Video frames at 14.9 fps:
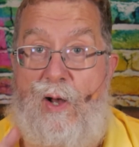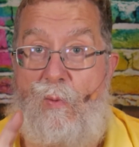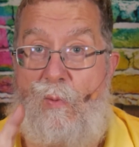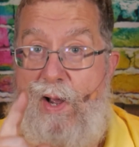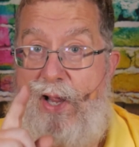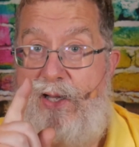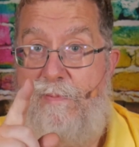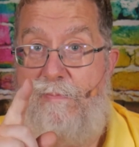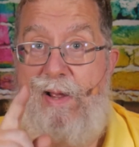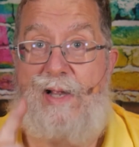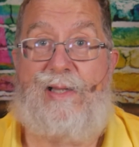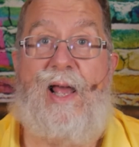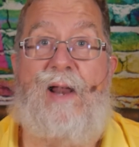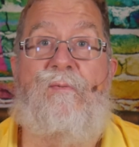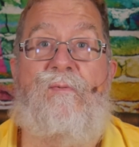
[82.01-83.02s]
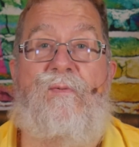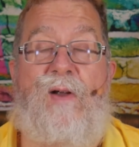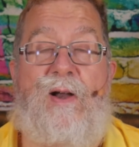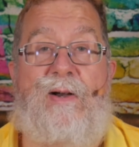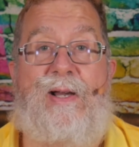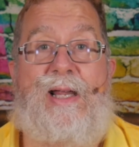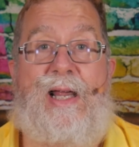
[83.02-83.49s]
a way to make that
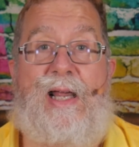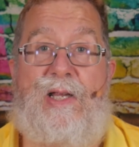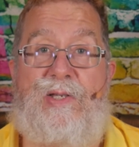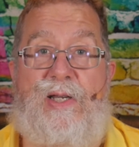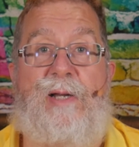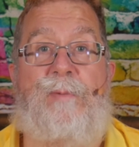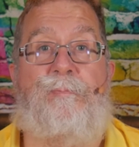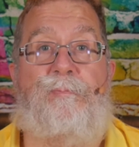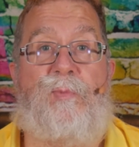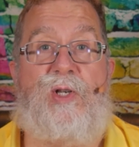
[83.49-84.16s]
very easy